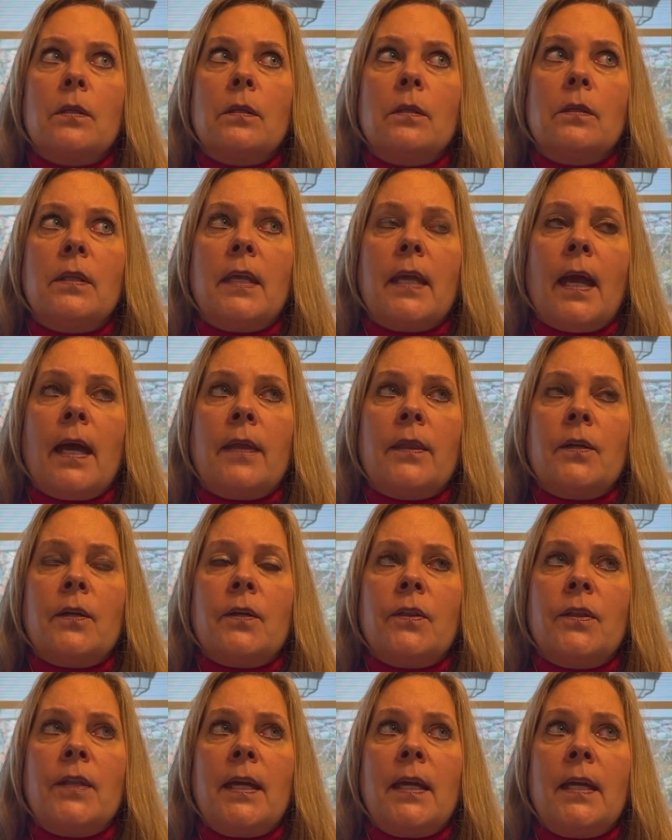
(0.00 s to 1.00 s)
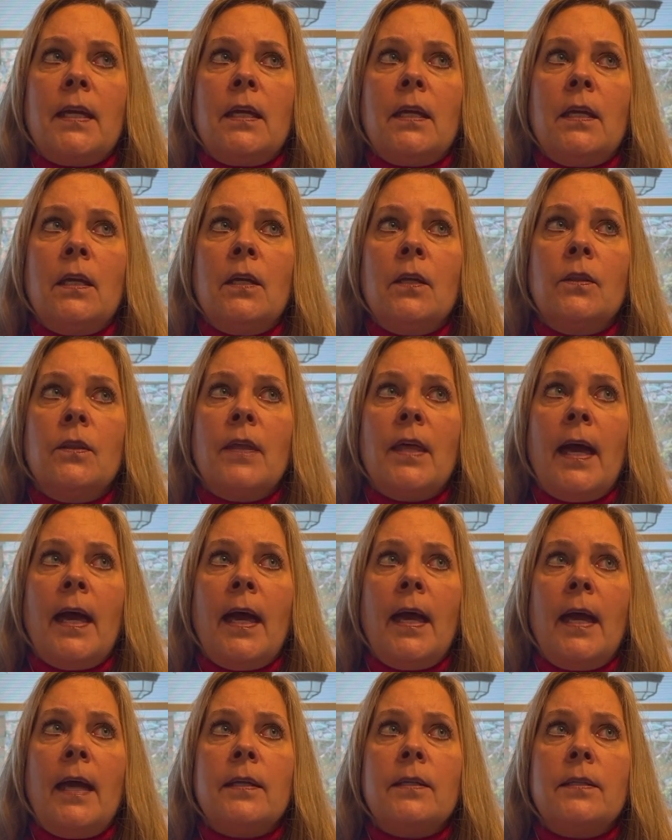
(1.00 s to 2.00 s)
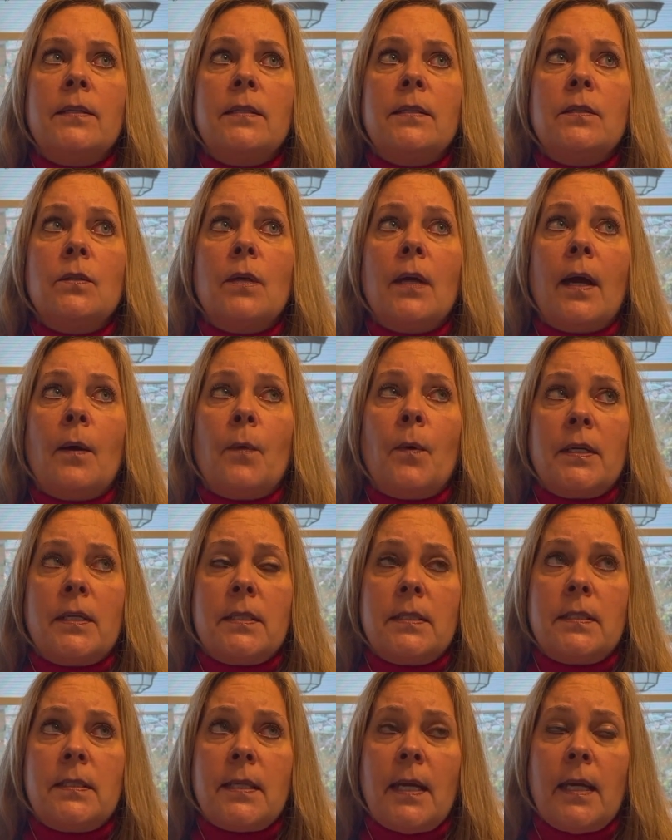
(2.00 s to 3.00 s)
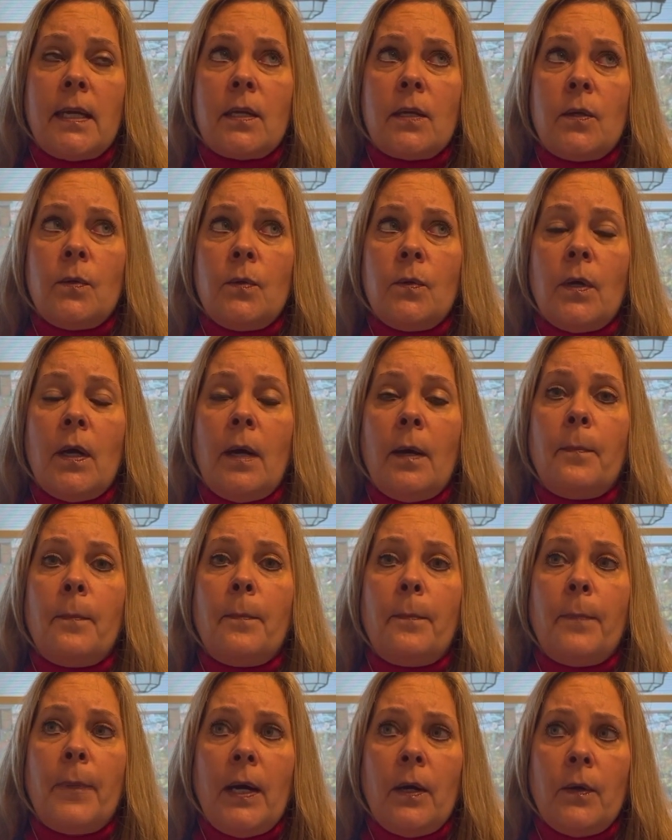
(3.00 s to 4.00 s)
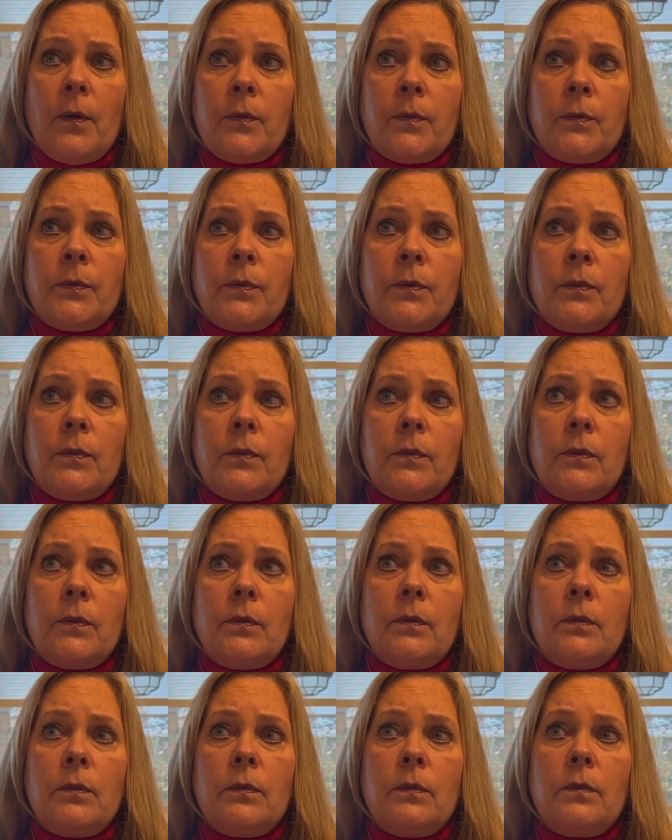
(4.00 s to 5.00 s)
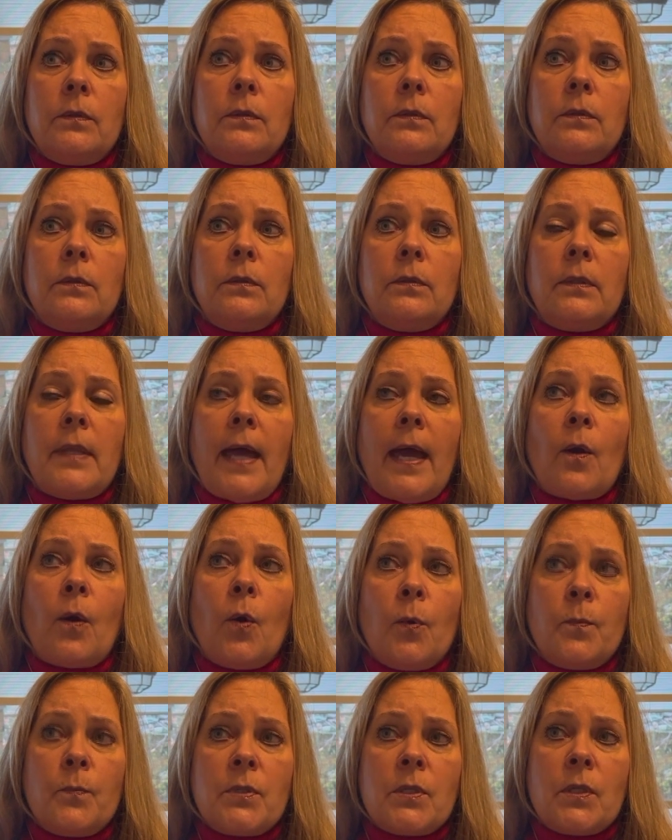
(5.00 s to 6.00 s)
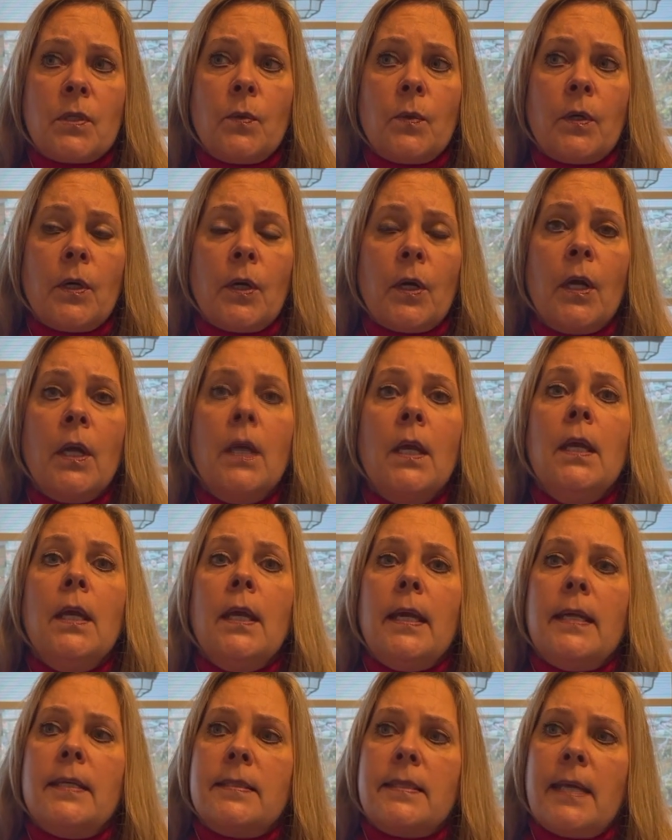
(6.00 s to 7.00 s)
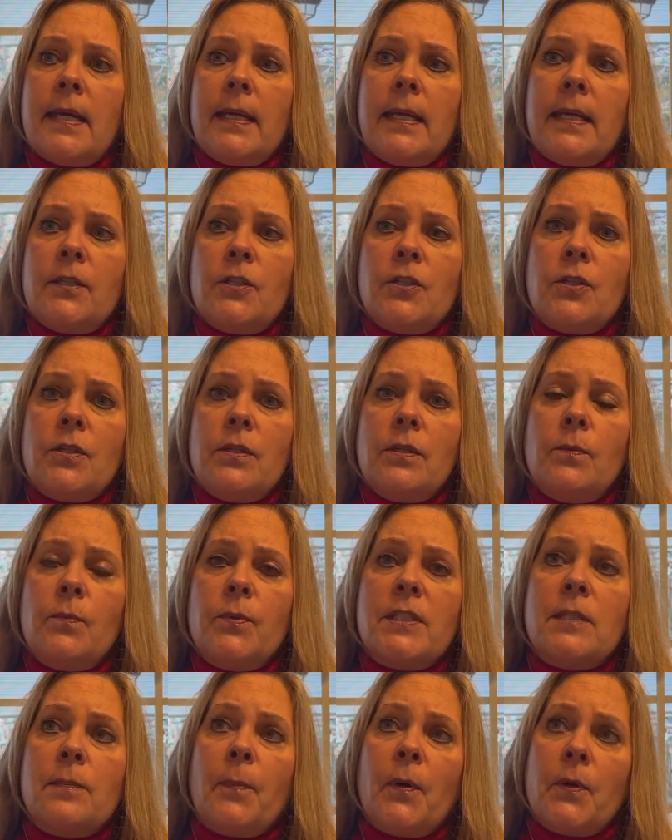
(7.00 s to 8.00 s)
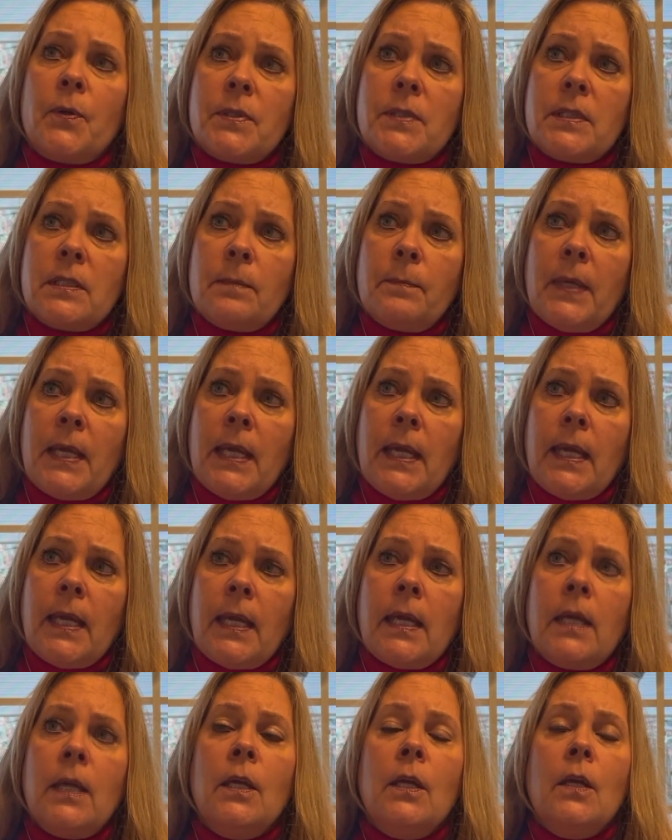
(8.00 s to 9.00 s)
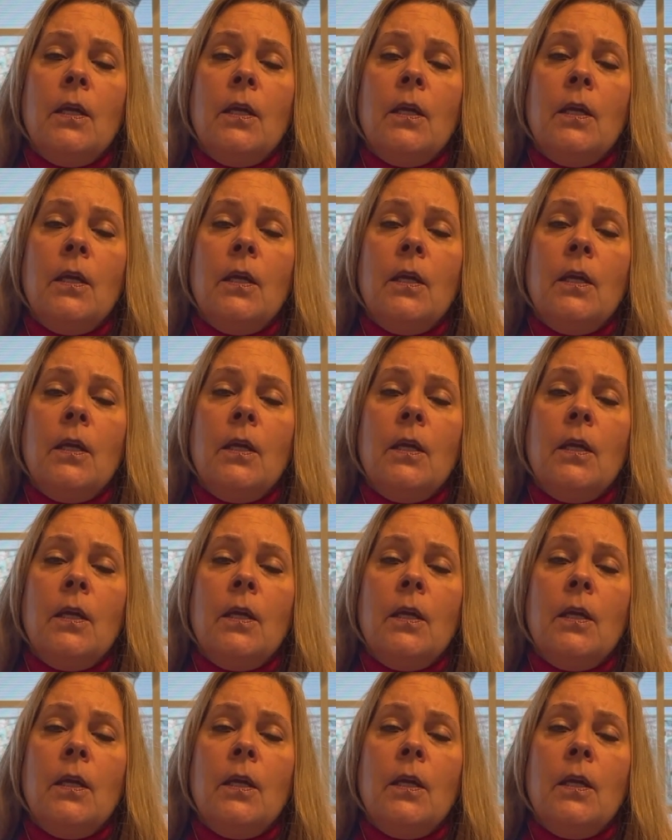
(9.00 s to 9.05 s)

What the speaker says: The other thing that I wanted to tell you about that home tour is that it was supposed to be